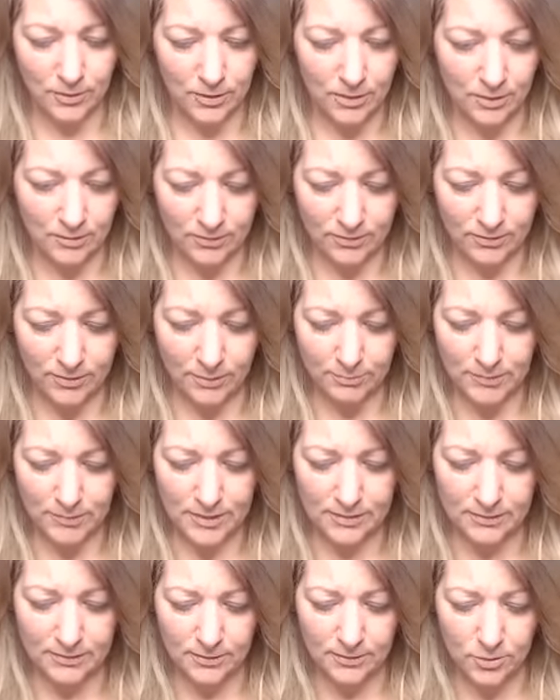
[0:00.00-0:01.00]

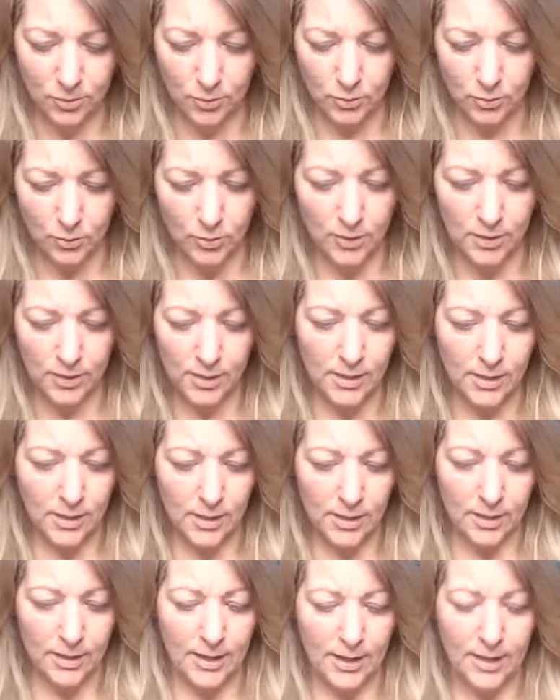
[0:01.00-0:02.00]
something new.
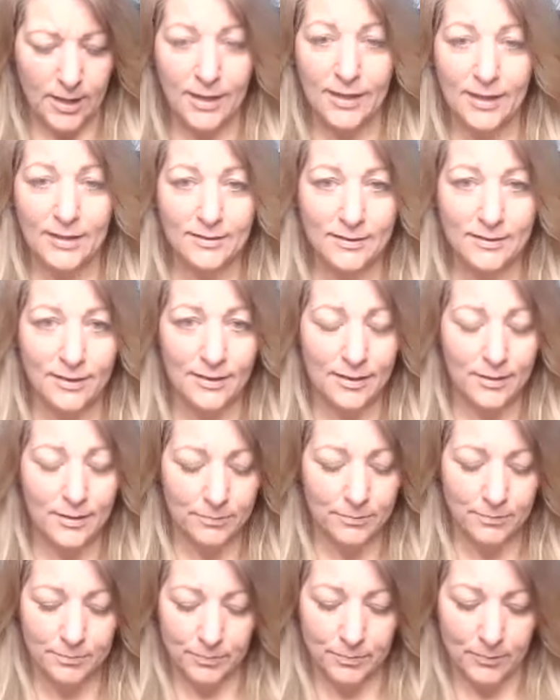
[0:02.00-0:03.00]
And
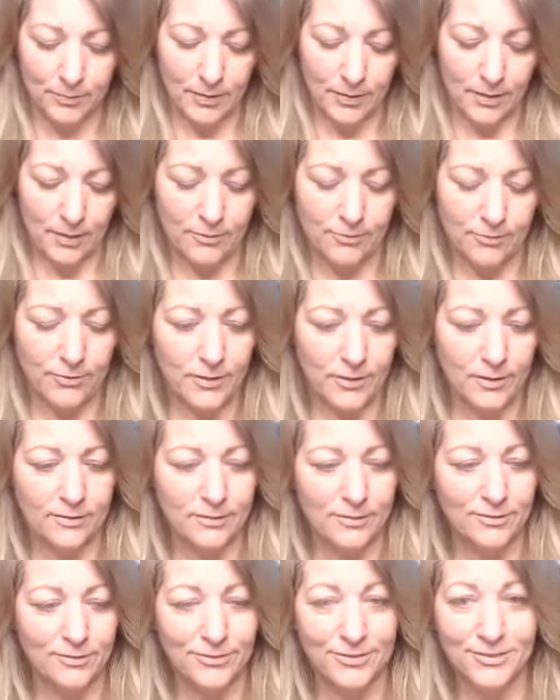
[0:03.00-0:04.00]
um, I feel as
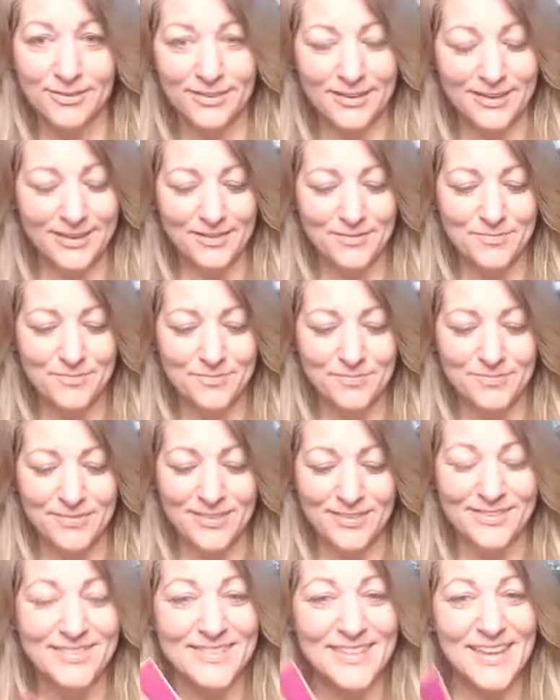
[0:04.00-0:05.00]
if, see,
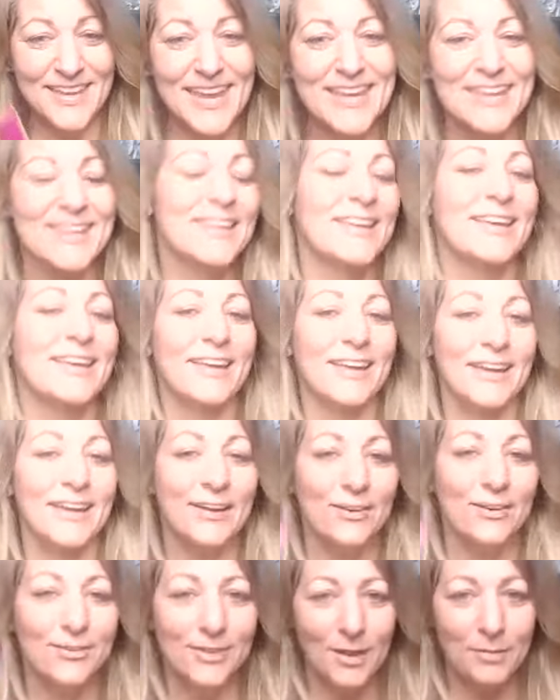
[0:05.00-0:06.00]
see,
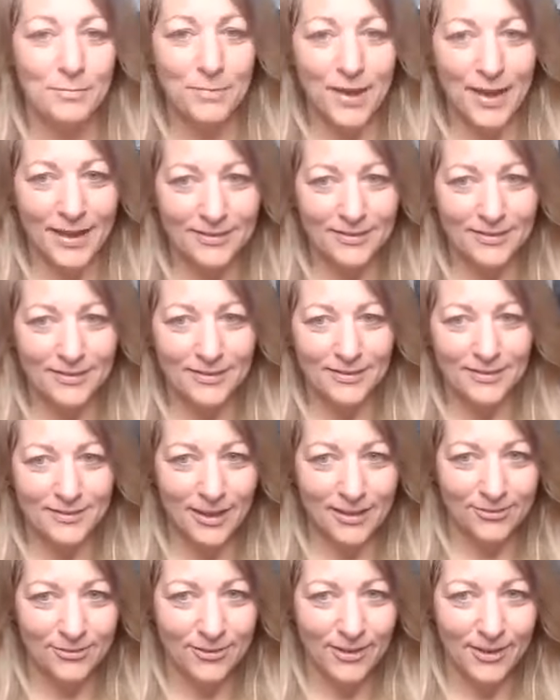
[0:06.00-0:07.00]
here's that past
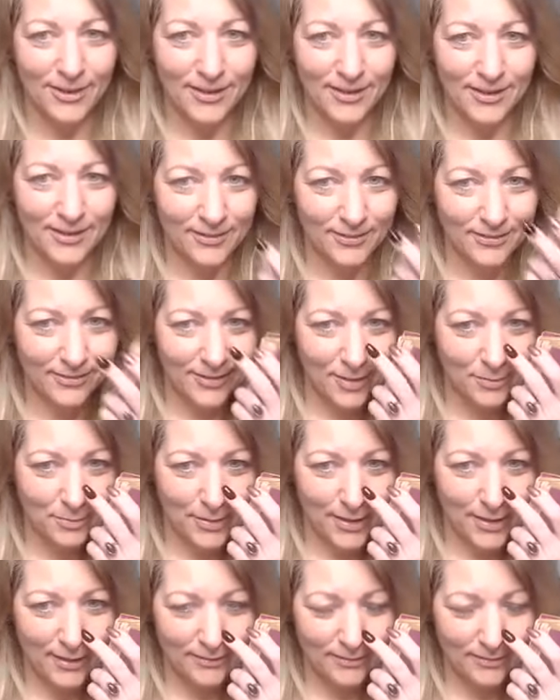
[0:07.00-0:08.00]
life. Here's
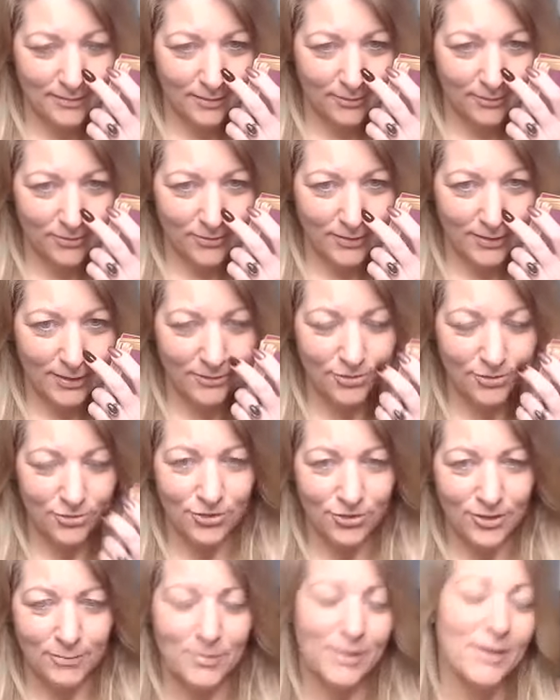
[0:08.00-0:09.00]
that past life
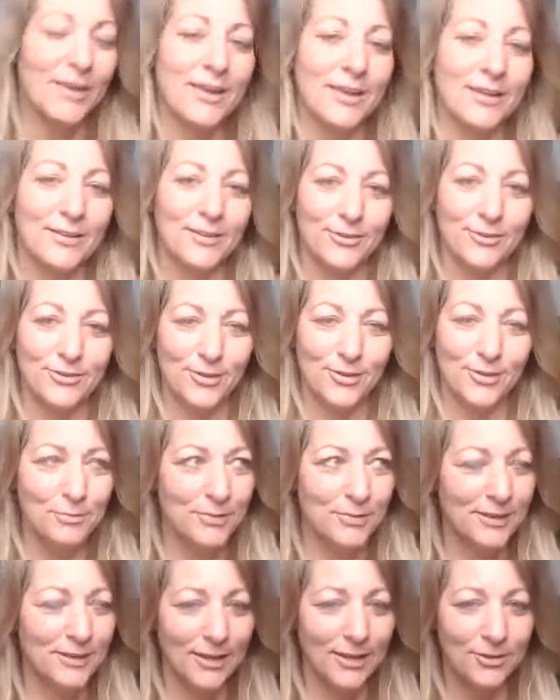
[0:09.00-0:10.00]
relationship. There's
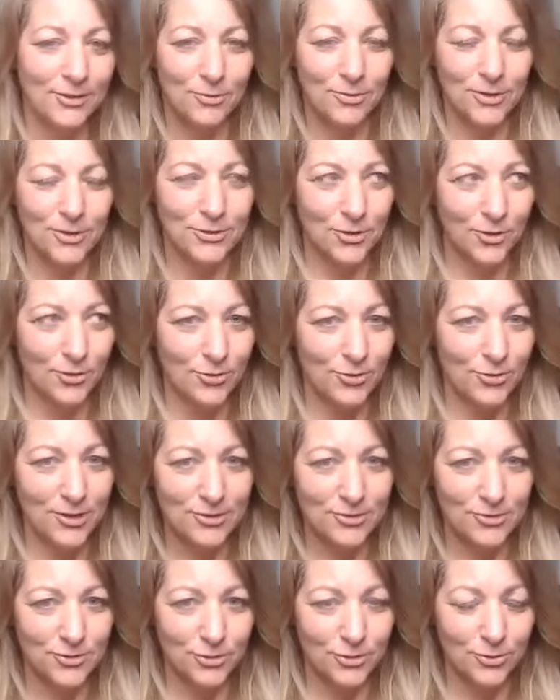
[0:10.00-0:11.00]
something that you're returning
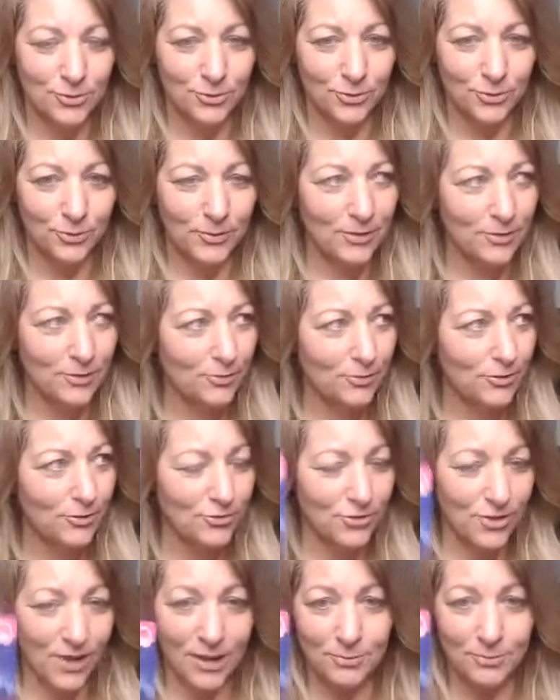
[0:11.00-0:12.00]
to. So whether it's a
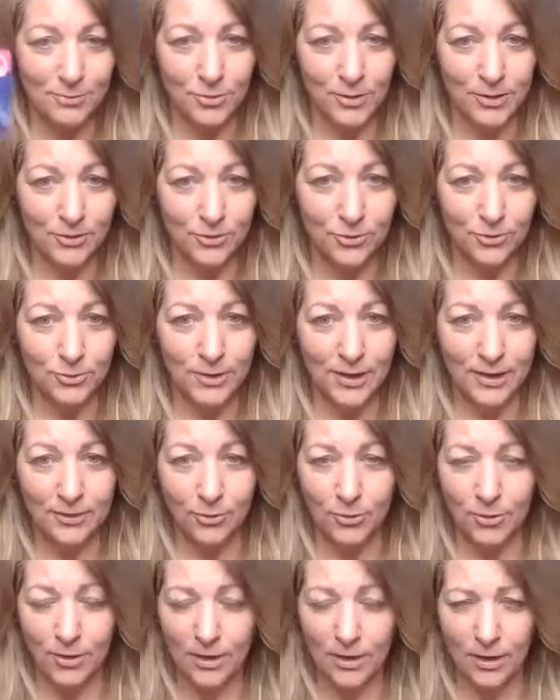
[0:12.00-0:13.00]
job you want to do again
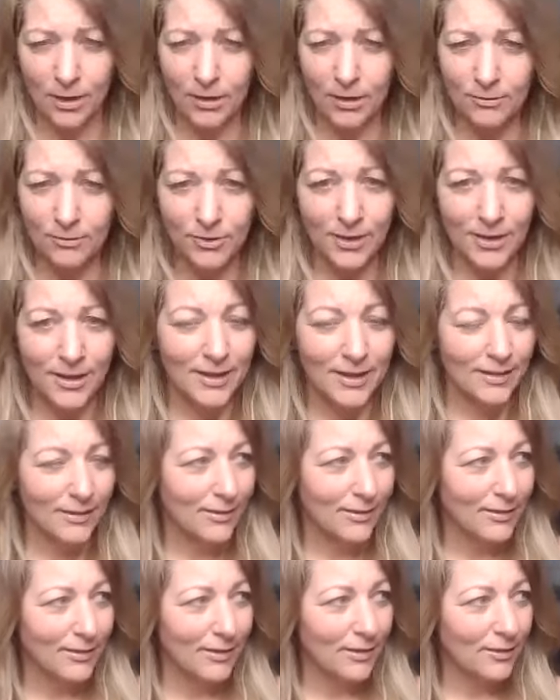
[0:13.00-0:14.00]
or a love,
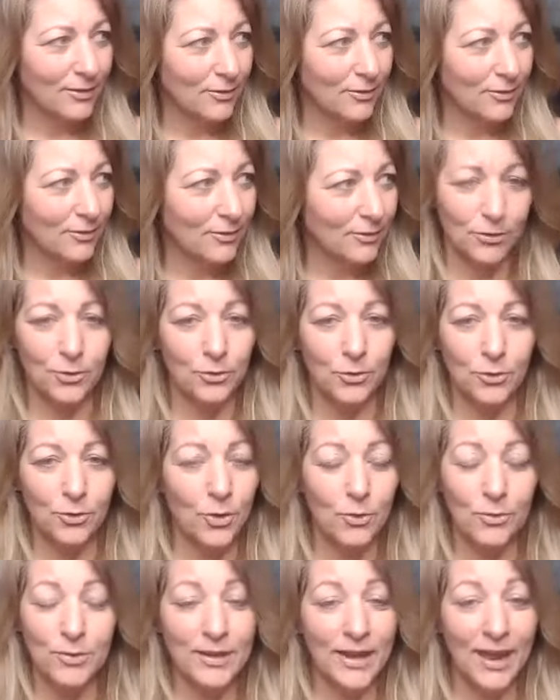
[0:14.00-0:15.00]
like you're, you're
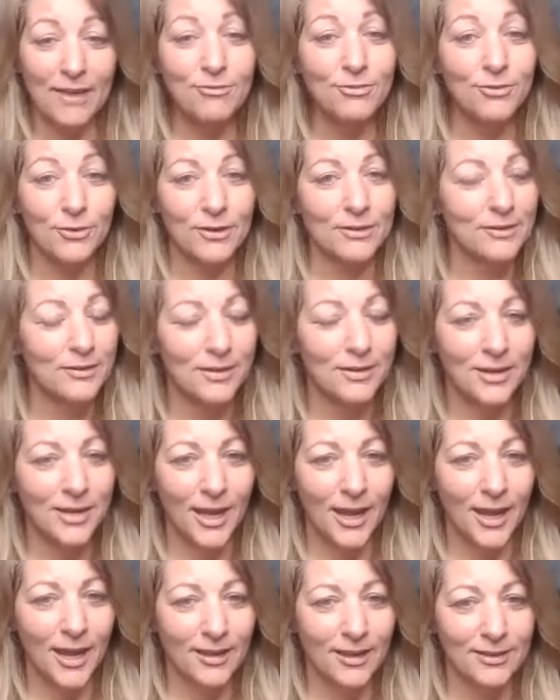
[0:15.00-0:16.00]
going after it
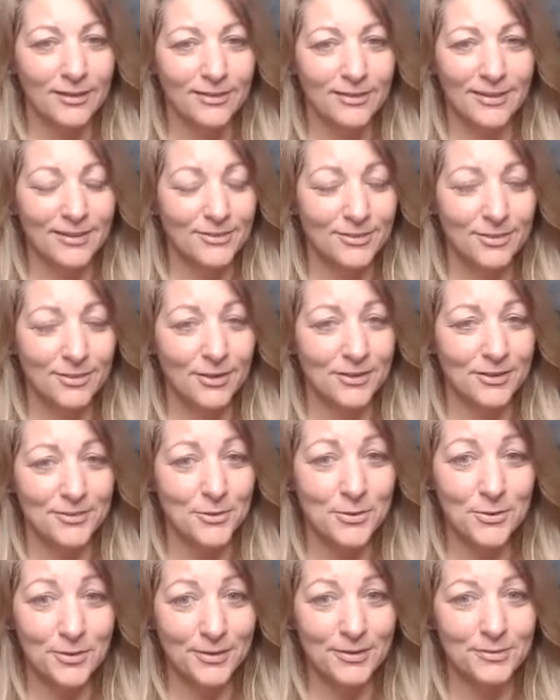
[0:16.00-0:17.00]
and it's it's
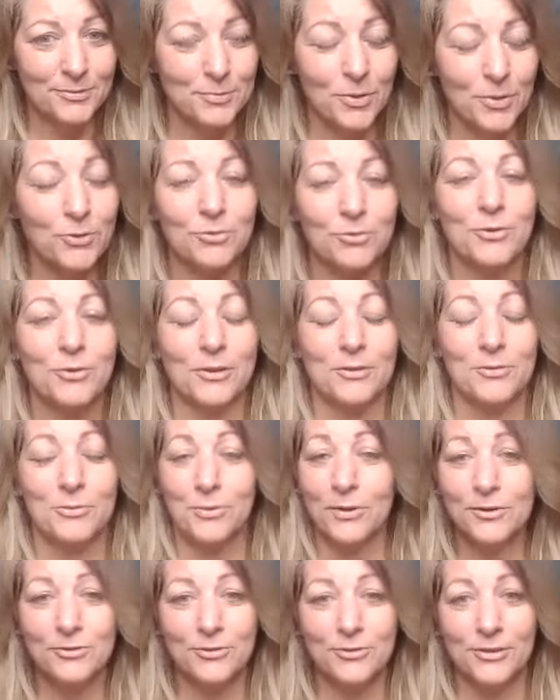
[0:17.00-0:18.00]
good it's beautiful it's
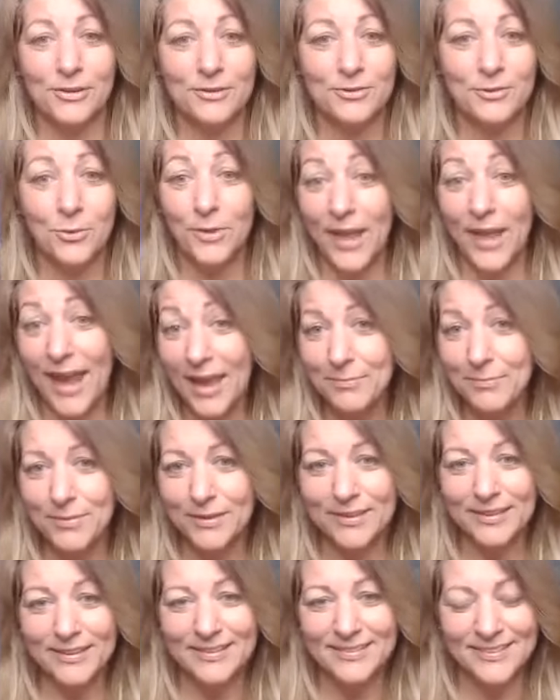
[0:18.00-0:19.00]
wonderful it's going to
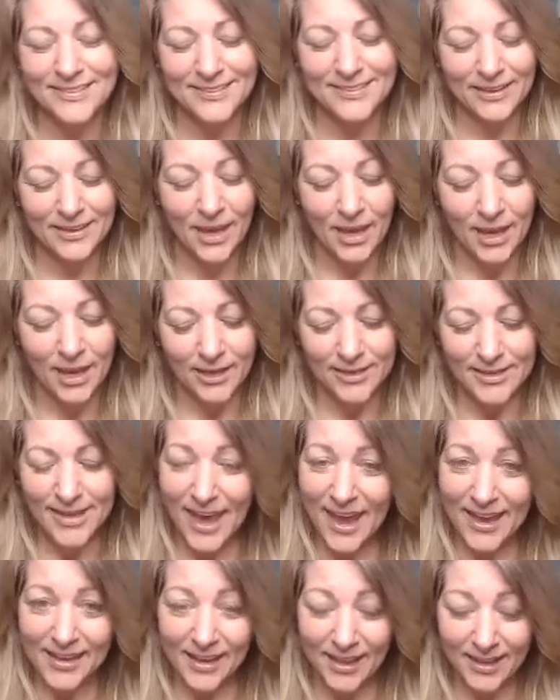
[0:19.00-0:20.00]
happen it's just like
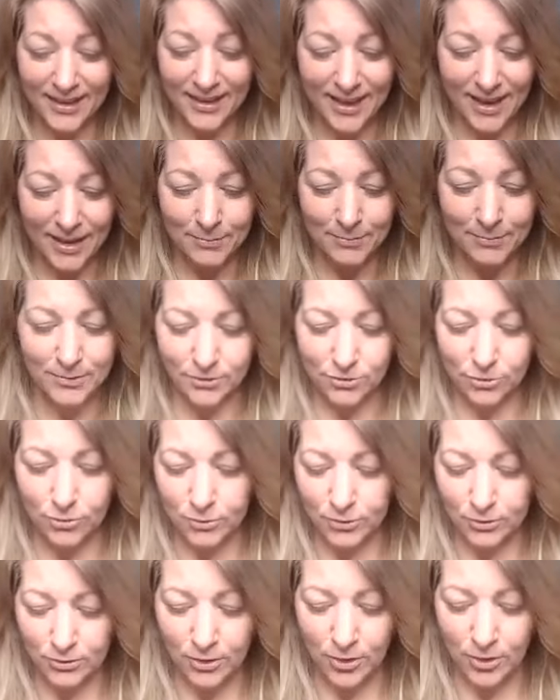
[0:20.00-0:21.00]
yay let it happen because
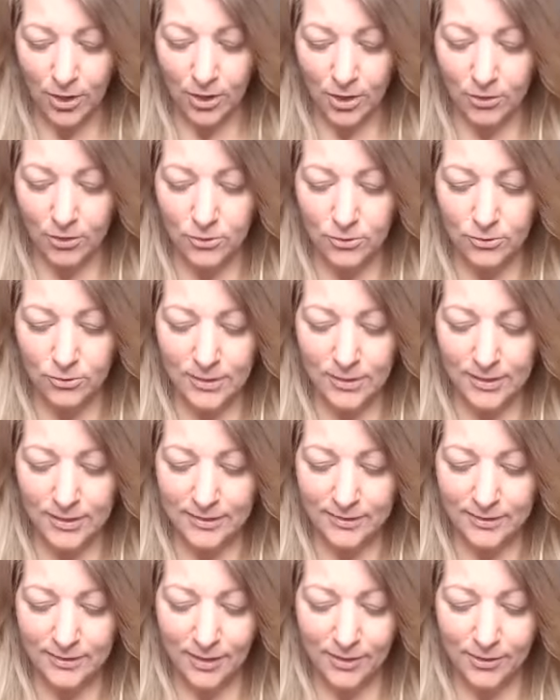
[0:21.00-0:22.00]
you you
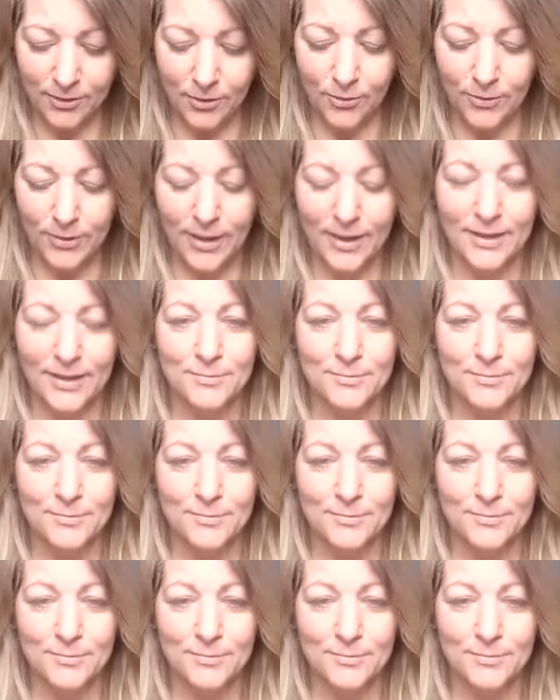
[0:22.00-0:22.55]
need go ahead and